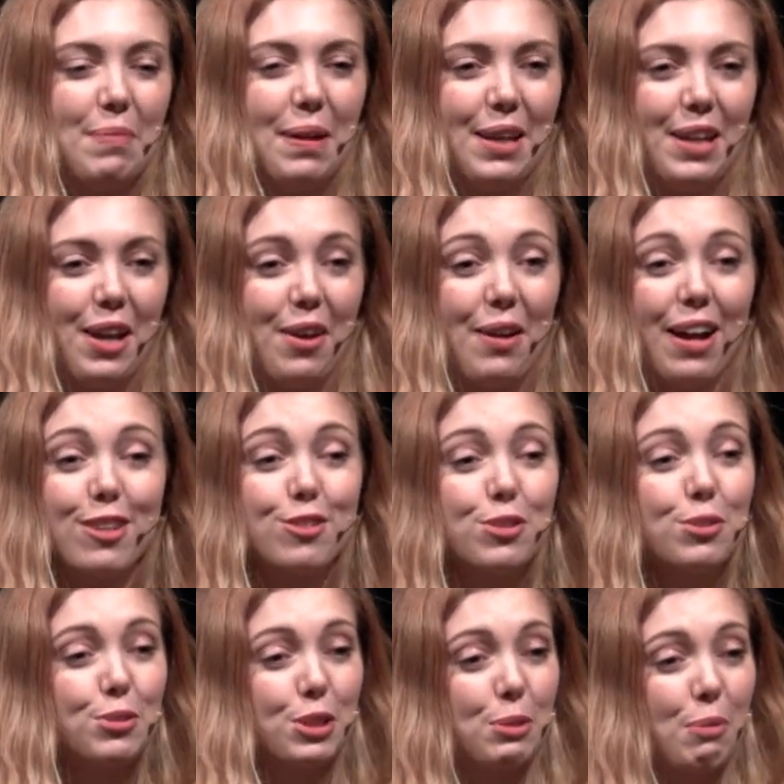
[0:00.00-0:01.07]
you know, at
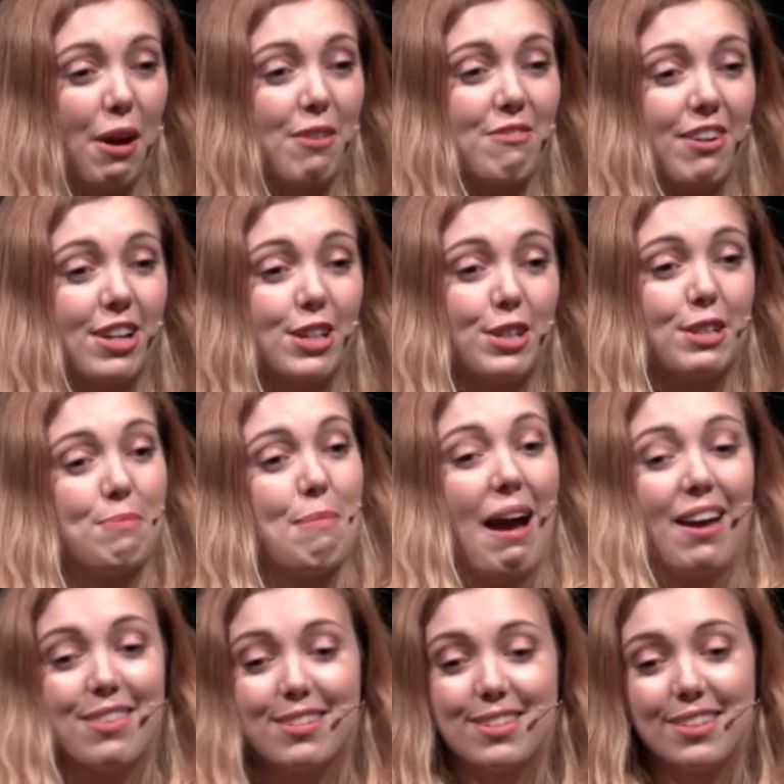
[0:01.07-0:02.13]
school you weren't very good at
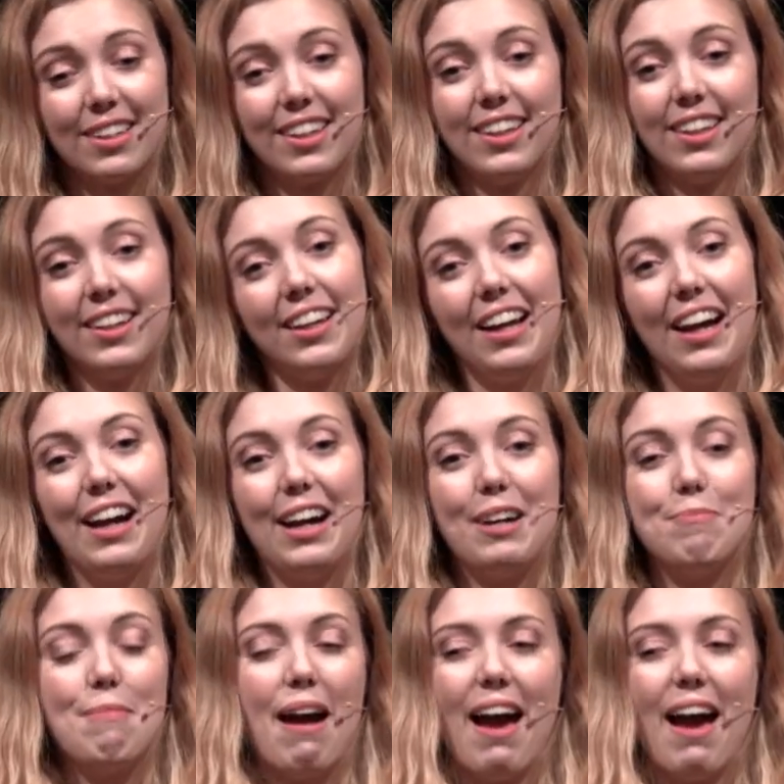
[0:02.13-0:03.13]
maths, um,